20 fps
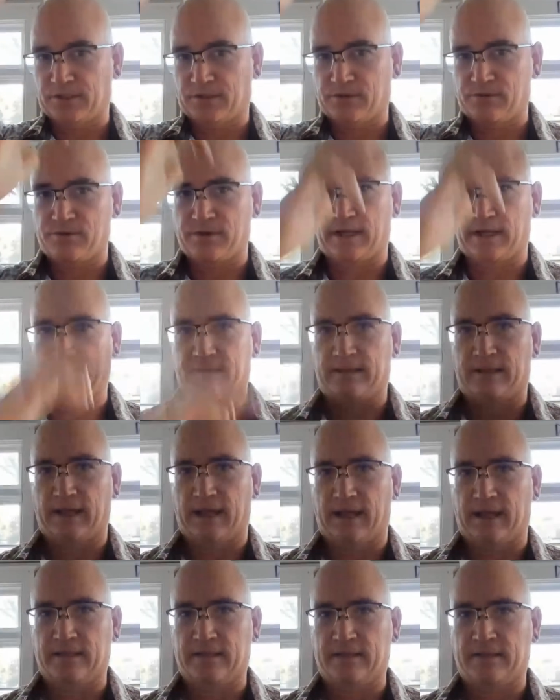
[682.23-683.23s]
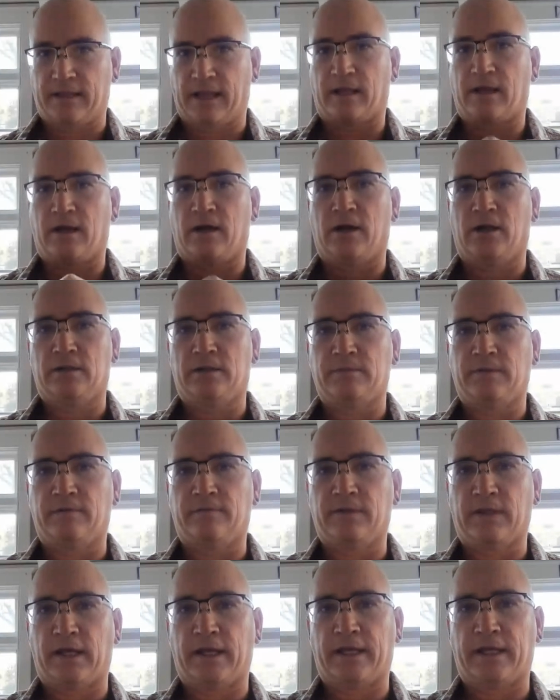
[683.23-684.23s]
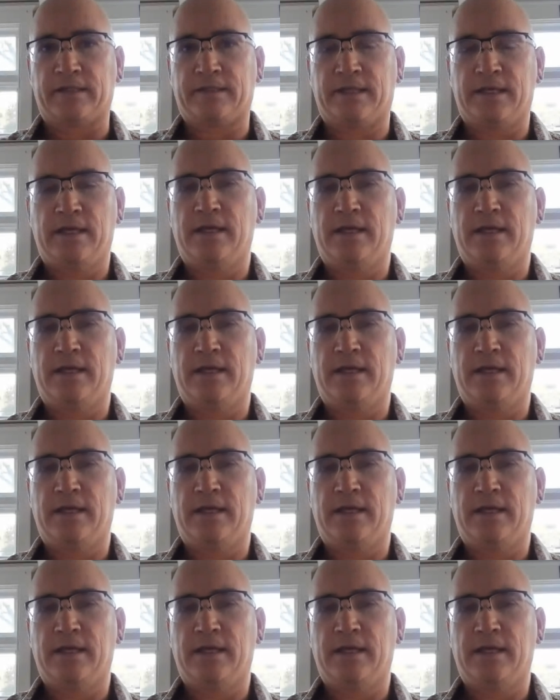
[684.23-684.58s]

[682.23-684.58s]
create that that column of light